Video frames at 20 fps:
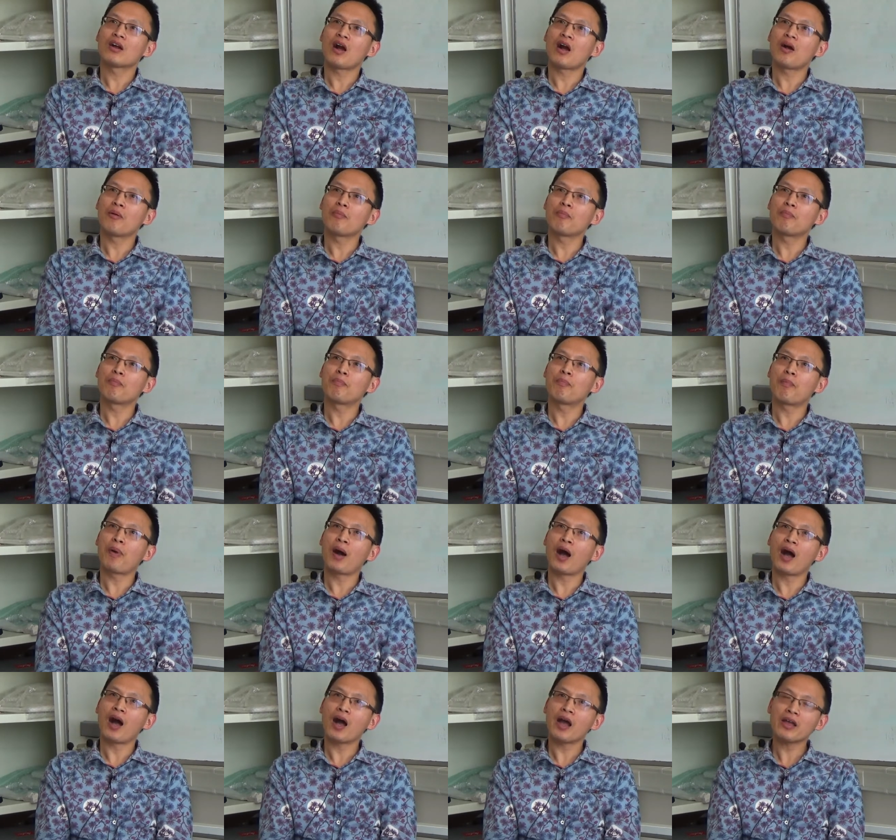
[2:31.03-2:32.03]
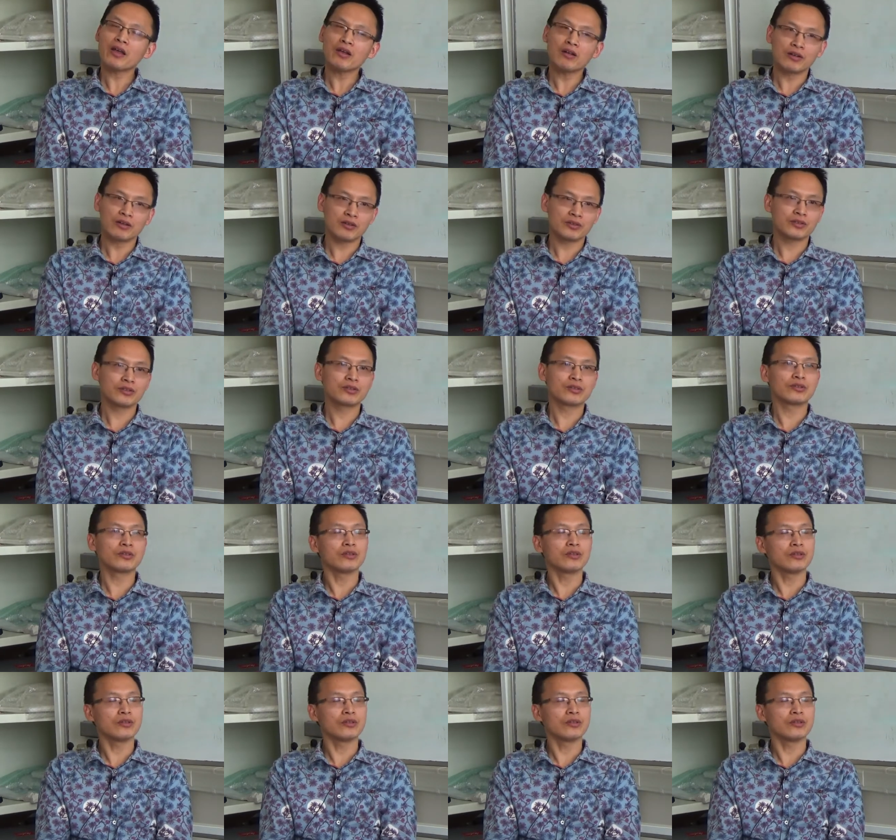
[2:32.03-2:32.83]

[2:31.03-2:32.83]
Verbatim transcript: compiled